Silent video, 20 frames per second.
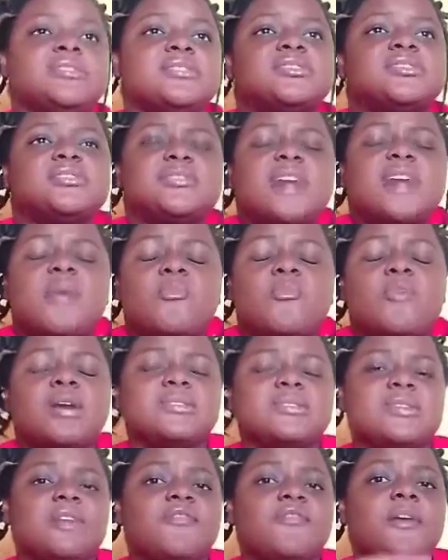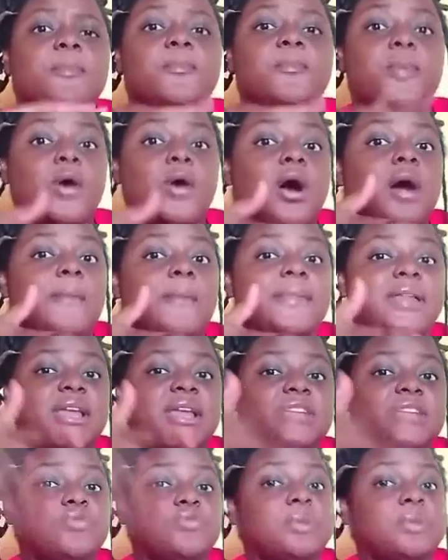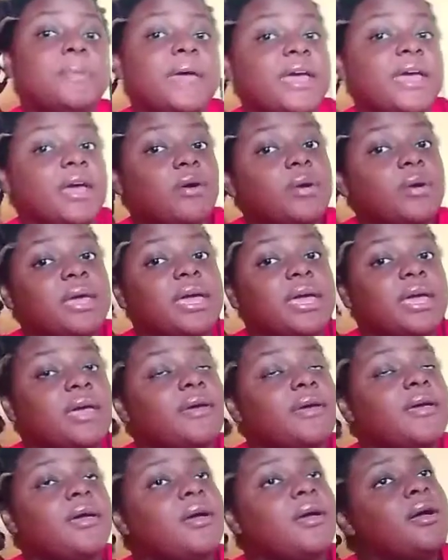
somewhat of a permanent repair, okay?